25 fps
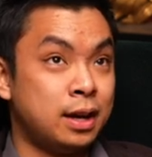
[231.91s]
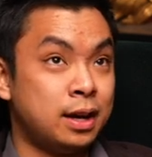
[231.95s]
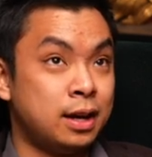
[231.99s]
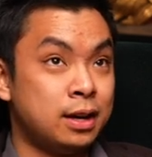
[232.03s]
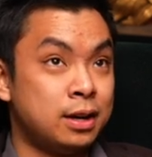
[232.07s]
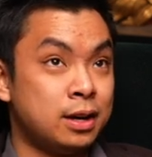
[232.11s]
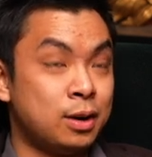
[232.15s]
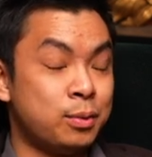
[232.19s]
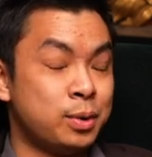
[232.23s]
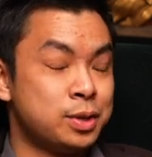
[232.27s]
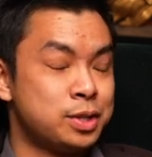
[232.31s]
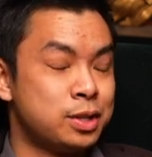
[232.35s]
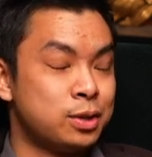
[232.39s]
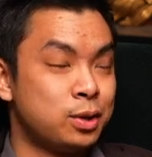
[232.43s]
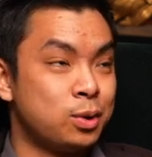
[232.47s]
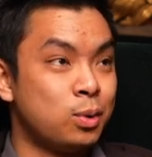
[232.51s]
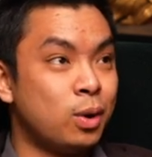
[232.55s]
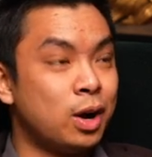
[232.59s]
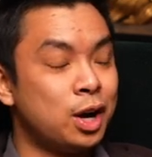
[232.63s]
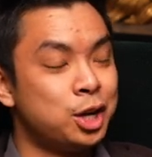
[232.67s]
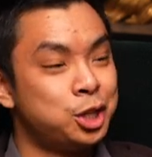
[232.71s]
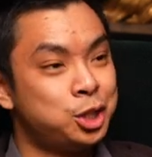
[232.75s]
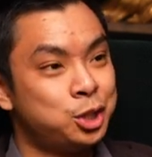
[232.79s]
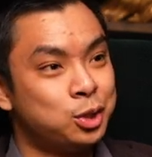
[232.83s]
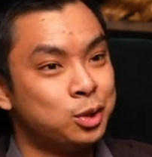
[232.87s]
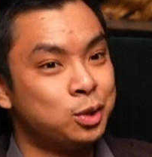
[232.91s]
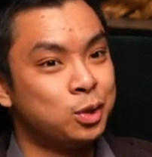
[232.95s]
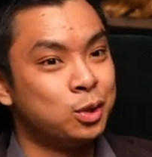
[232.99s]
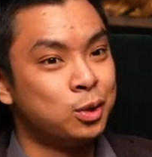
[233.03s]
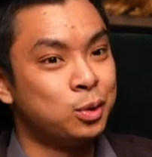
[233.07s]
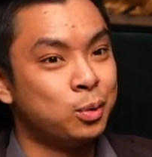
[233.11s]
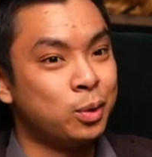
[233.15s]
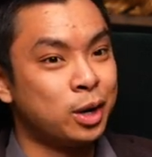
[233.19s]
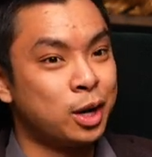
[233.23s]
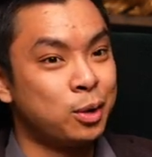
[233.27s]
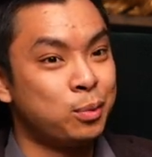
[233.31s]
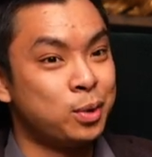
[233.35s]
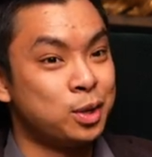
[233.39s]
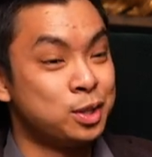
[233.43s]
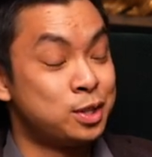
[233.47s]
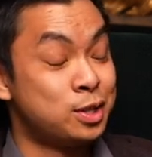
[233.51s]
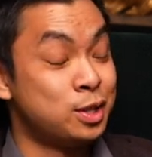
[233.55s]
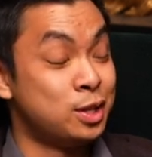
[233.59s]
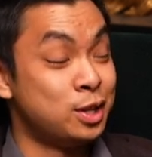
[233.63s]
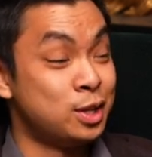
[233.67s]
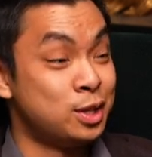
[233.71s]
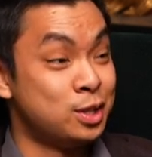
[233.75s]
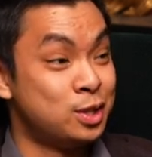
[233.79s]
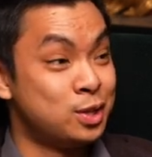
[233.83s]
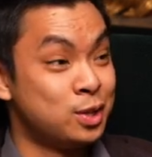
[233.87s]
and I wasn't quite sure what I
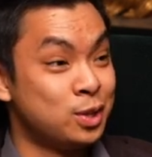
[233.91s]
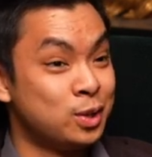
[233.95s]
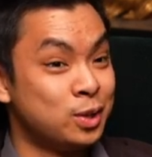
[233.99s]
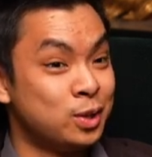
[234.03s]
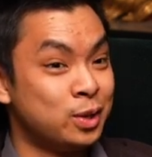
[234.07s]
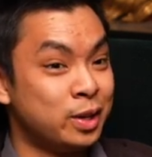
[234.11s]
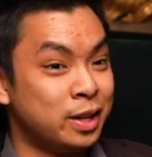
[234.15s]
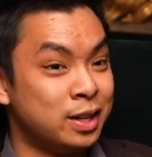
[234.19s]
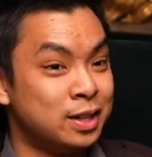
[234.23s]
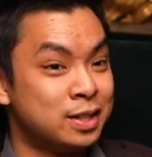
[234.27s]
wanted to do.